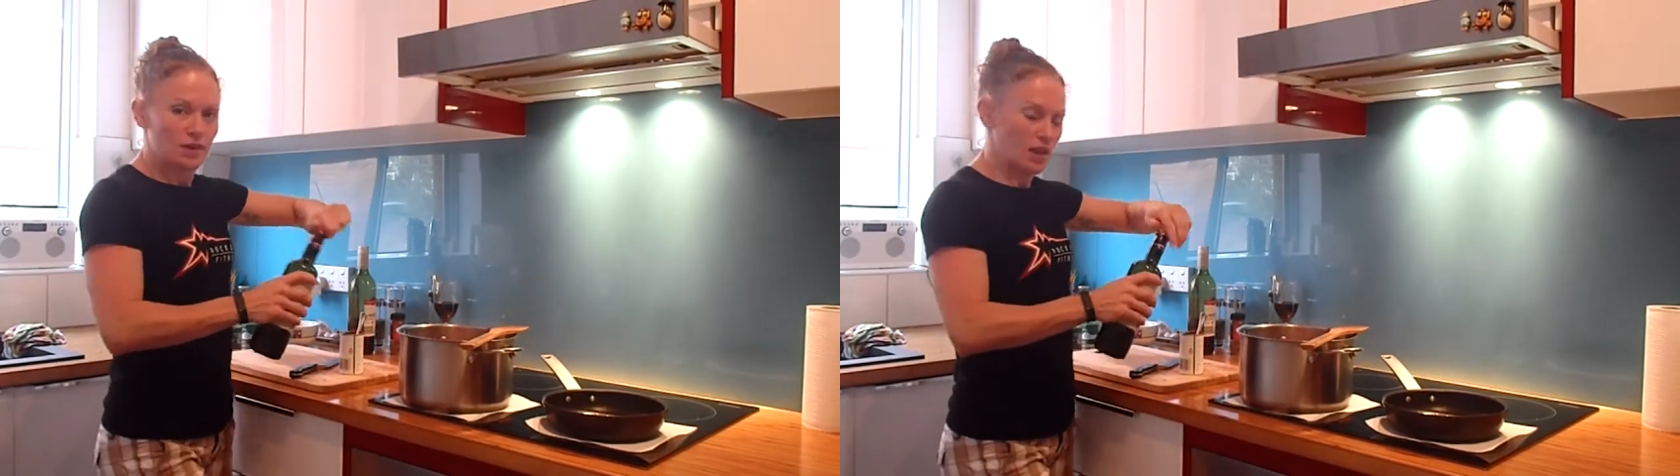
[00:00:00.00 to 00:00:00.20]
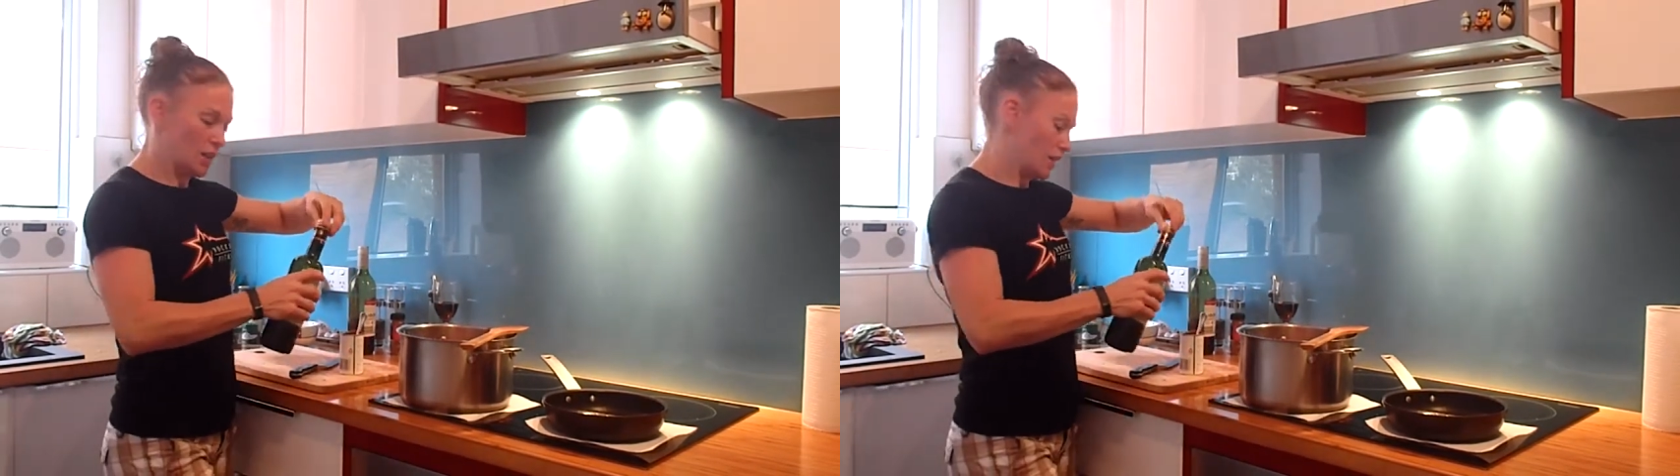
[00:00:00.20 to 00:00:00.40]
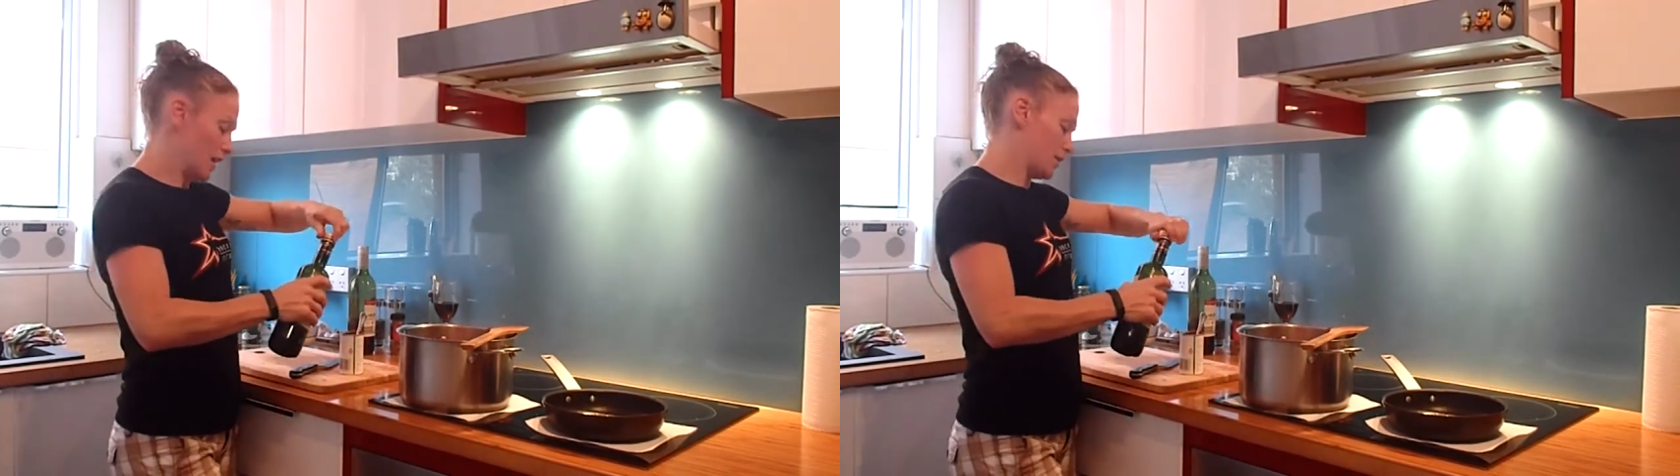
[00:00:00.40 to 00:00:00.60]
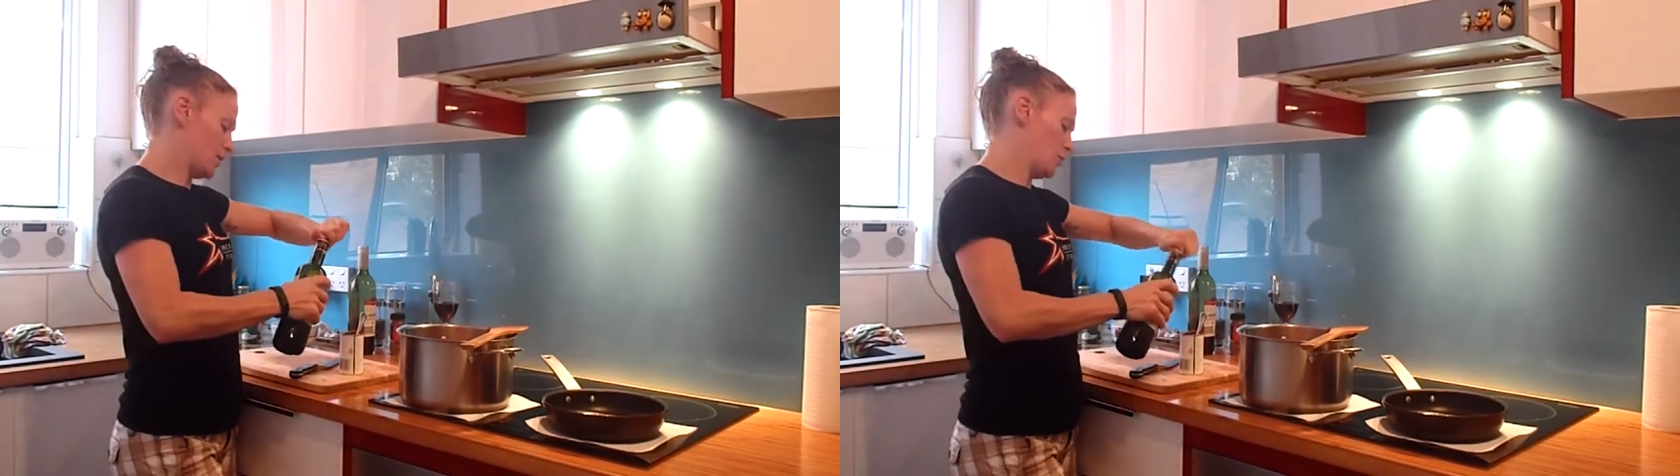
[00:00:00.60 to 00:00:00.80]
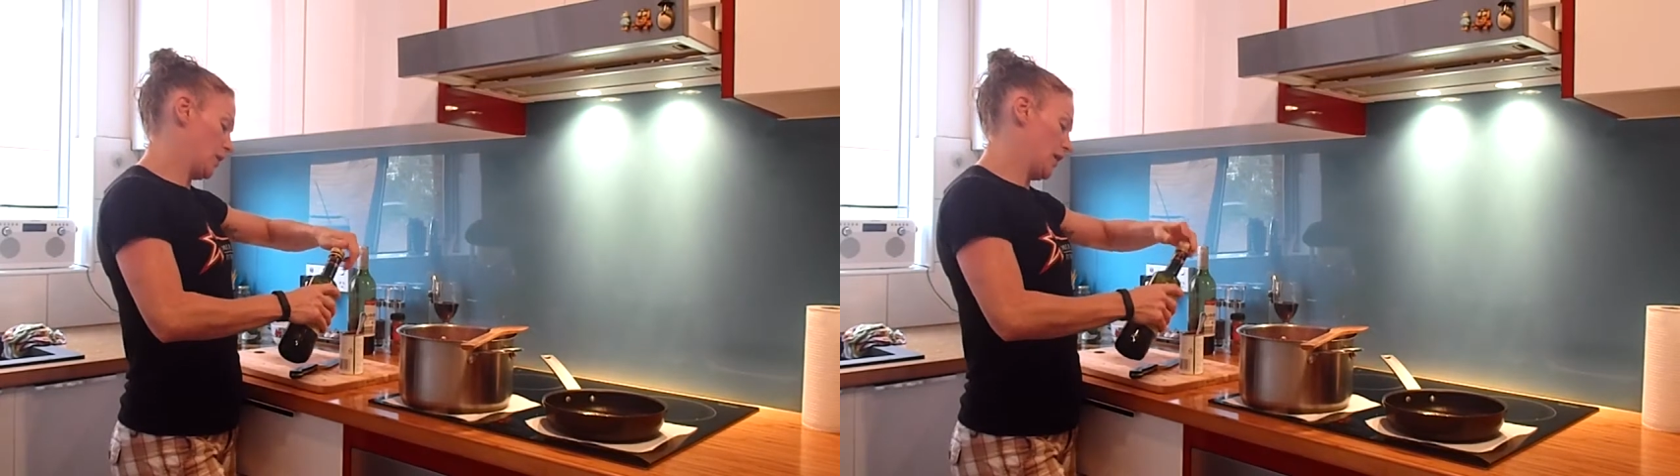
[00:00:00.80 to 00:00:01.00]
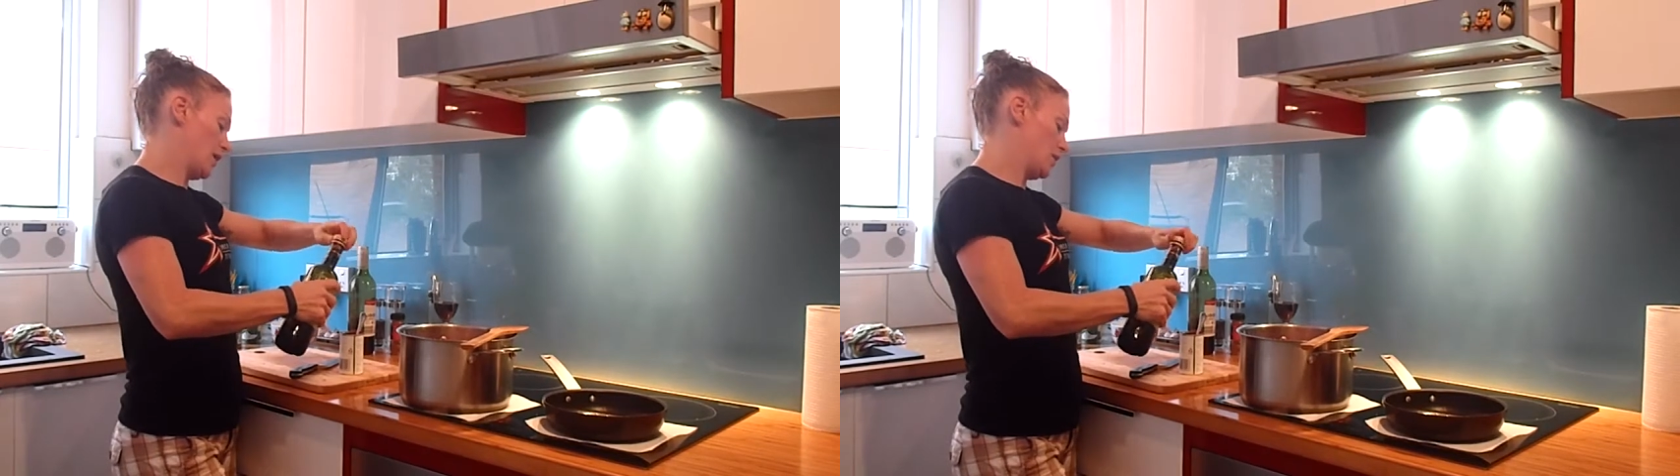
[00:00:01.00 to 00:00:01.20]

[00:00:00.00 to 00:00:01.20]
get the last little bit out,